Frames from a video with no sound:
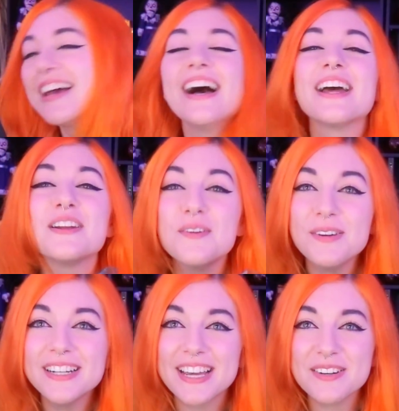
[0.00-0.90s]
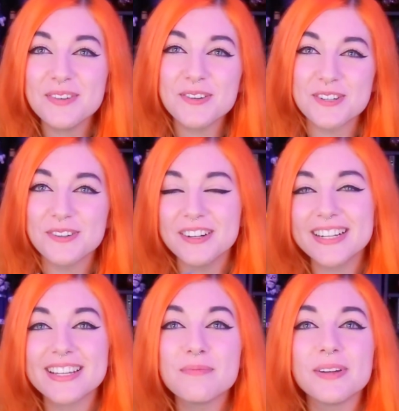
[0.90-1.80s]
I don't want to get emotional or
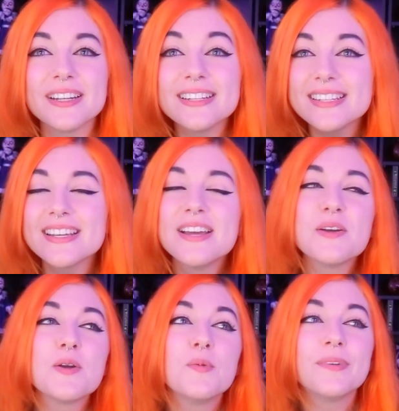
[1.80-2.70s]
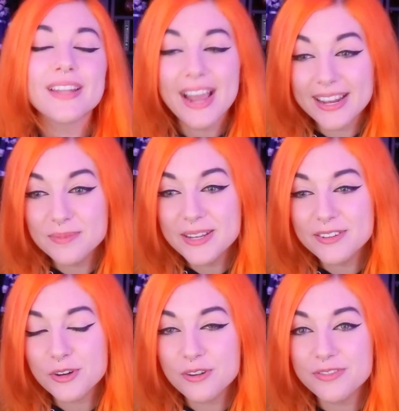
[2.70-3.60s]
anything, but when they handed me the
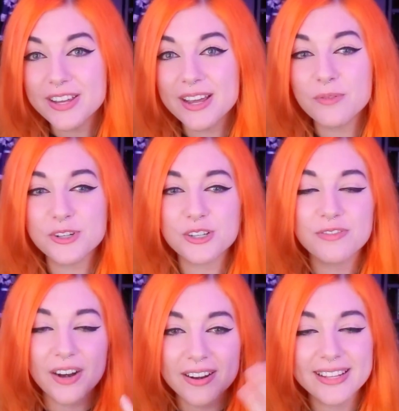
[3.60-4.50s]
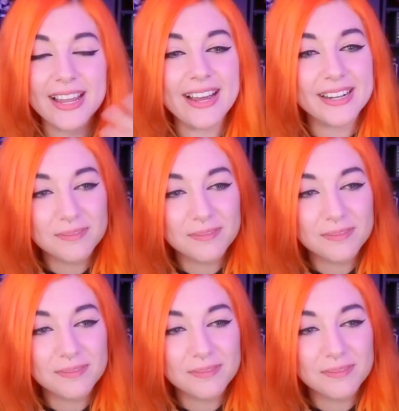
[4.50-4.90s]
trophy, it was just very like,